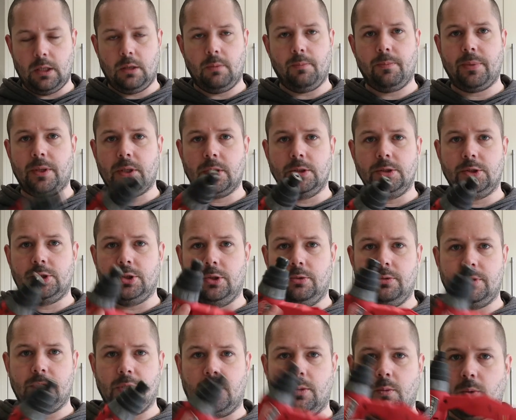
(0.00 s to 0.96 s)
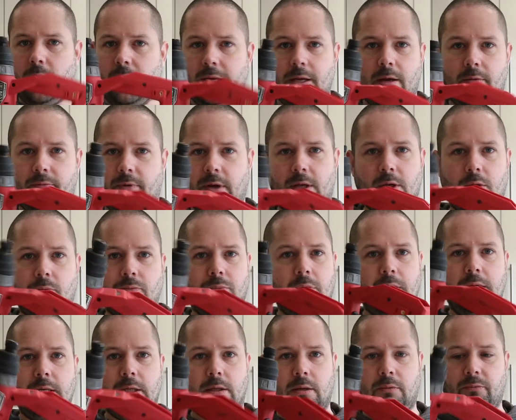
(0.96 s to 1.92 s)
Because due to the weight of it, you
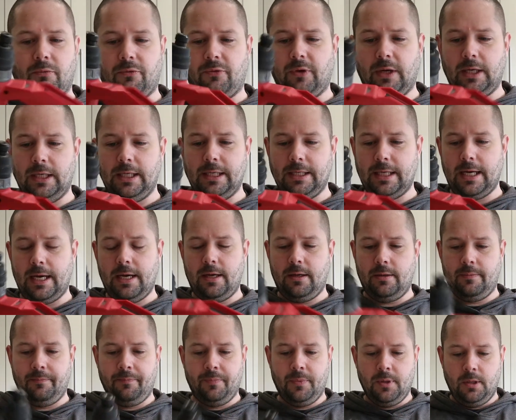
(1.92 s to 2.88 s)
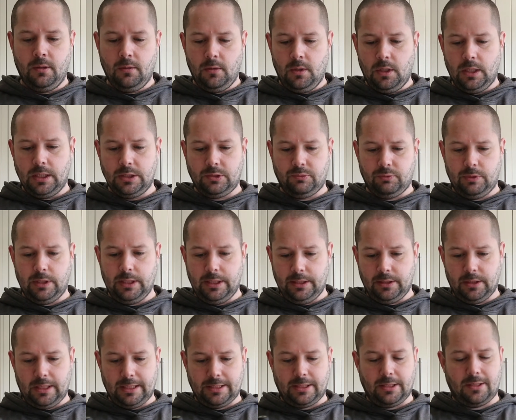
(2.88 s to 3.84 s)
really don't feel it there. It's really
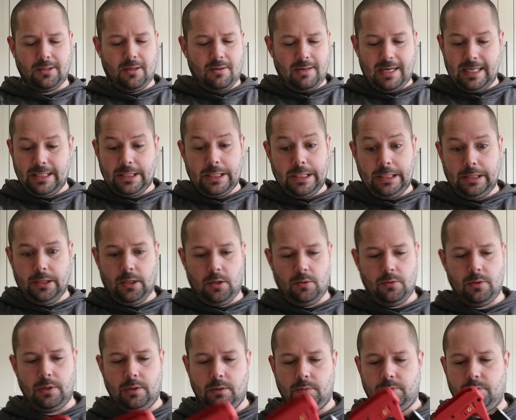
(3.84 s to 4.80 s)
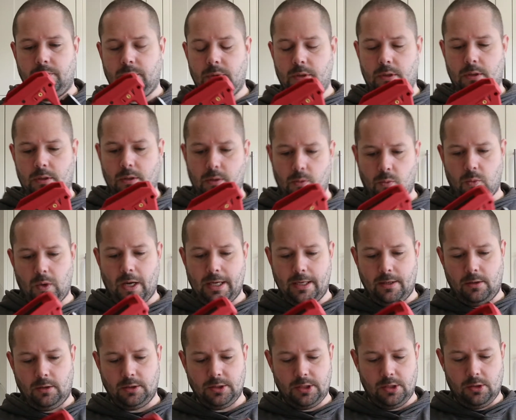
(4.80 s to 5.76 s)
nice. I don't actually know the
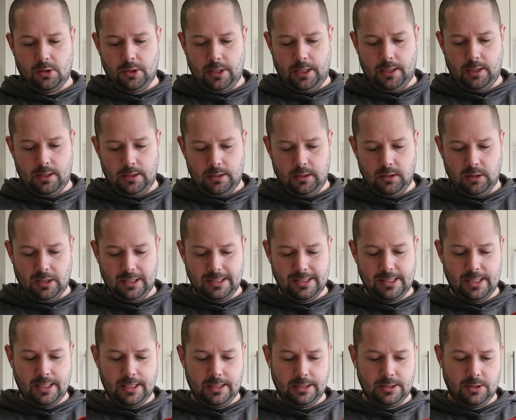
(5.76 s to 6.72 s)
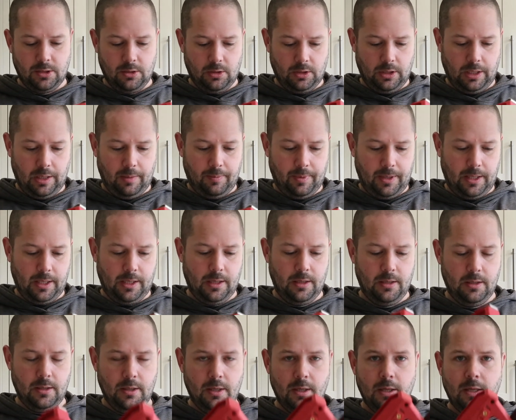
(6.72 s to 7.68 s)
weight that's on it. Like I said, it's not going to be
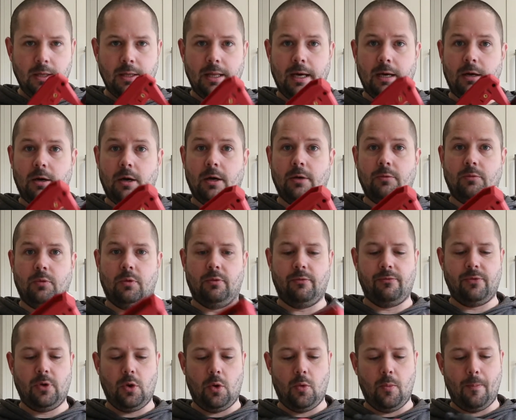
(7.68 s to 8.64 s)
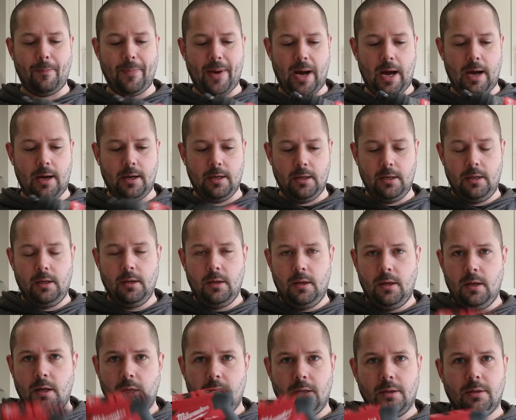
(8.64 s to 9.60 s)
that kind of review, but
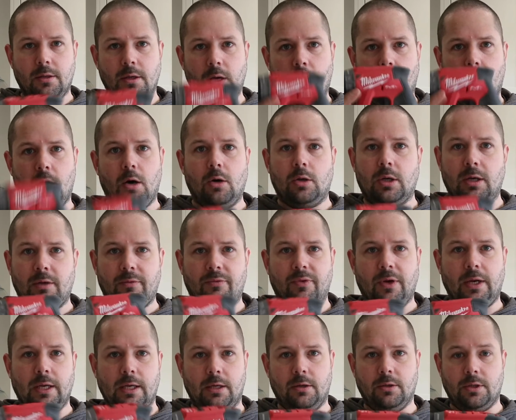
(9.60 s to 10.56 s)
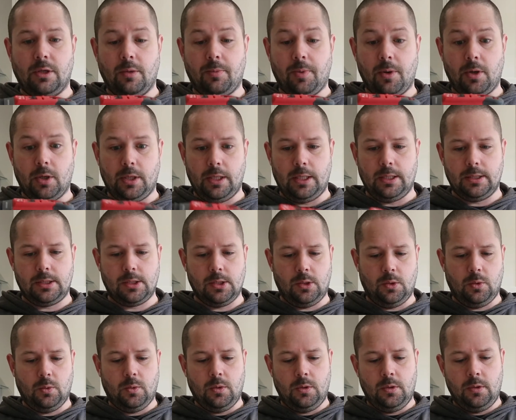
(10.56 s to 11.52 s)
you hardly feel it on your pocket at
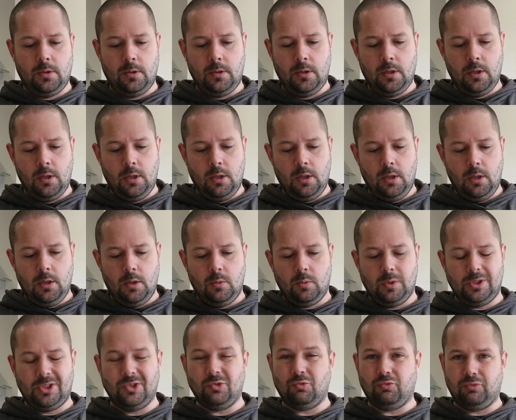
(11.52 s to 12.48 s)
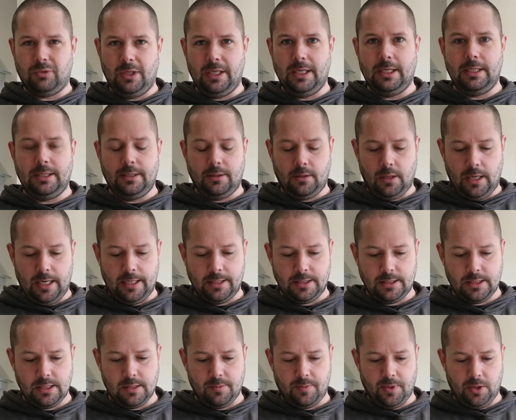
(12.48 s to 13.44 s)
all, which is really
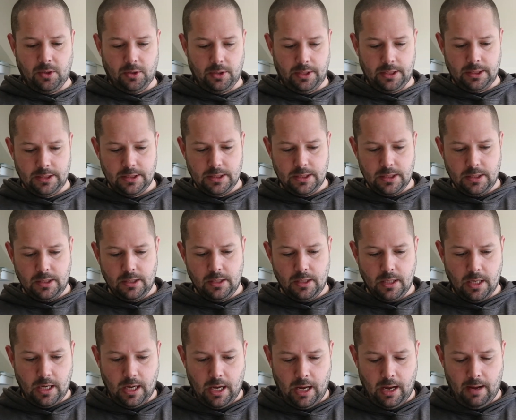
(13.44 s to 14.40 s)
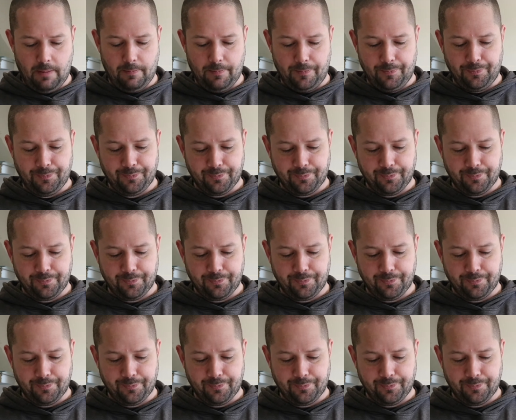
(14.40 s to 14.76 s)
nice, to be honest. Right,